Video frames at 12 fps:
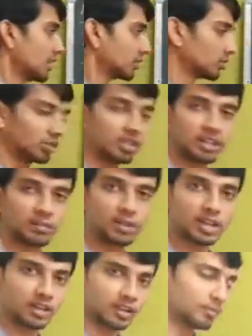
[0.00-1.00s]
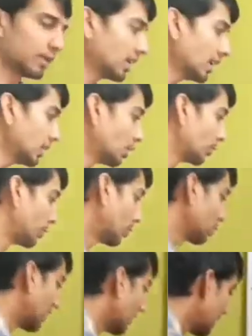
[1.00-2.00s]
so that we are remaining to
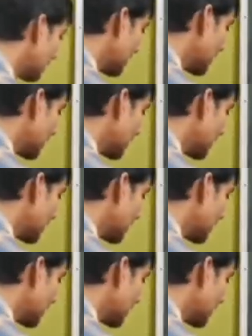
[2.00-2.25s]
prove that